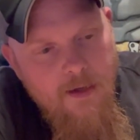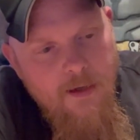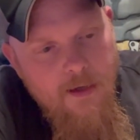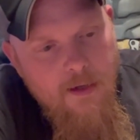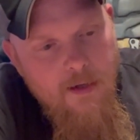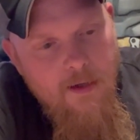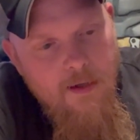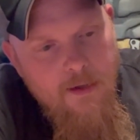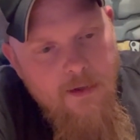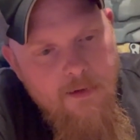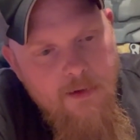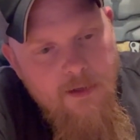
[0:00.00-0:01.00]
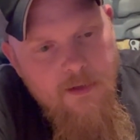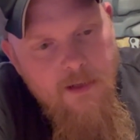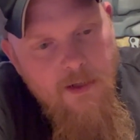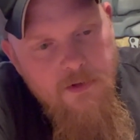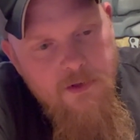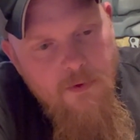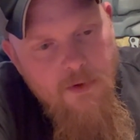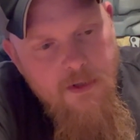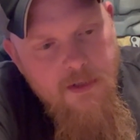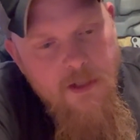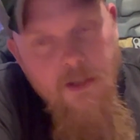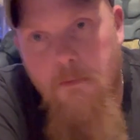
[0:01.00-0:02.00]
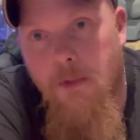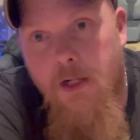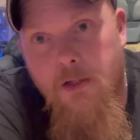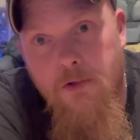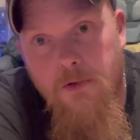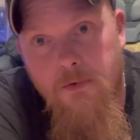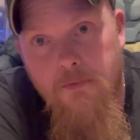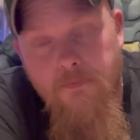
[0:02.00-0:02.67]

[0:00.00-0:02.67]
Then it tells you where to send the money to.